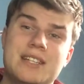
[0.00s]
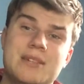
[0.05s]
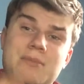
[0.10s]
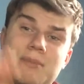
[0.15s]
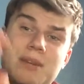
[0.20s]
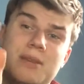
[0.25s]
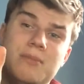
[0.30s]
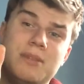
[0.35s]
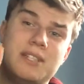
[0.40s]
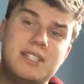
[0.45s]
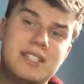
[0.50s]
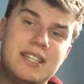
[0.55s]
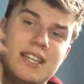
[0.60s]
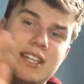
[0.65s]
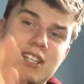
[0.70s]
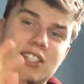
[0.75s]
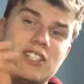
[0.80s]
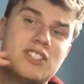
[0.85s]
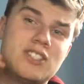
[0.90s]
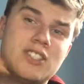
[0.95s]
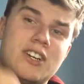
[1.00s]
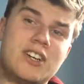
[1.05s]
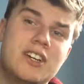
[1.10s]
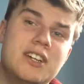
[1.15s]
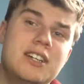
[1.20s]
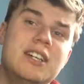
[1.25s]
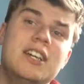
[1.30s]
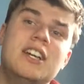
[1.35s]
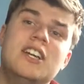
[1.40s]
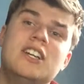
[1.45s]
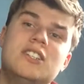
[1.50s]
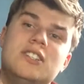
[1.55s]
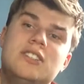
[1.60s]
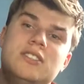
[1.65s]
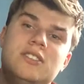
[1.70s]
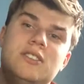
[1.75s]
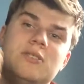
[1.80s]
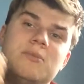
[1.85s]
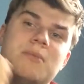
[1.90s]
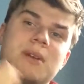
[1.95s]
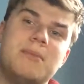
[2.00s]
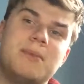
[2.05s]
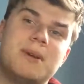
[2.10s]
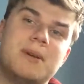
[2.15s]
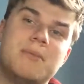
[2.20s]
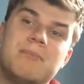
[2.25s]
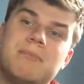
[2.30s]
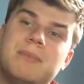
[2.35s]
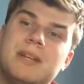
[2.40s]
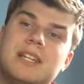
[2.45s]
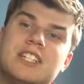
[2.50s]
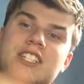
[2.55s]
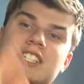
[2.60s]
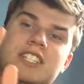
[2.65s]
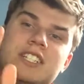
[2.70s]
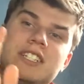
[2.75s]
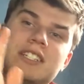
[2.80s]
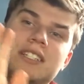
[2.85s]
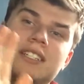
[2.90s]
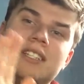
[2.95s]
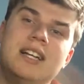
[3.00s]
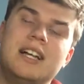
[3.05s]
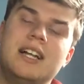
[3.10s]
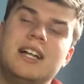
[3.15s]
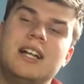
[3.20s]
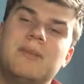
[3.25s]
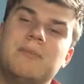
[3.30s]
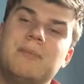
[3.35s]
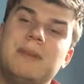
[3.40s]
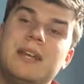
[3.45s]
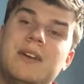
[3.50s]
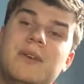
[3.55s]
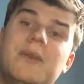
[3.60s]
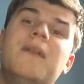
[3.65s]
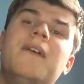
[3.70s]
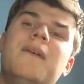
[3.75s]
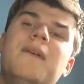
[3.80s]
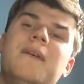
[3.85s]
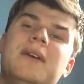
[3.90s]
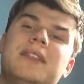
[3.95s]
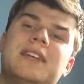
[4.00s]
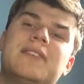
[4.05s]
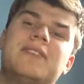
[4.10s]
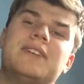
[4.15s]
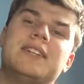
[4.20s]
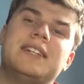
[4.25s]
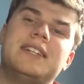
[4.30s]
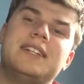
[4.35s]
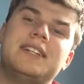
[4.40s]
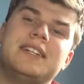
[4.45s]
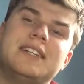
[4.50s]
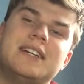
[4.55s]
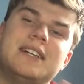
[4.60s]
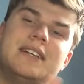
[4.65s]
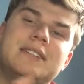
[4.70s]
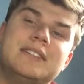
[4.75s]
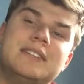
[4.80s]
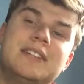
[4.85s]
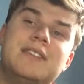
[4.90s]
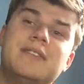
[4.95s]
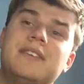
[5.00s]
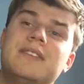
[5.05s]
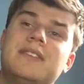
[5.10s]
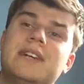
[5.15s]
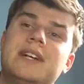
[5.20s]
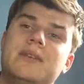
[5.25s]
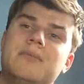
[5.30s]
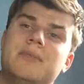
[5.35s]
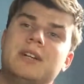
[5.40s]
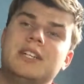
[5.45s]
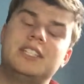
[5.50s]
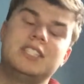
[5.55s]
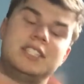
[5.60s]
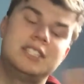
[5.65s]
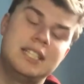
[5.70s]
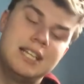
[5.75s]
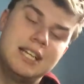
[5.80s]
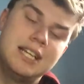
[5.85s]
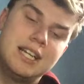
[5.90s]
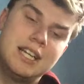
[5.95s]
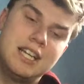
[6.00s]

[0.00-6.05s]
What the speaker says: And I'm going to be singing a song to my mom because she's helped me out with everything. And I love her very much.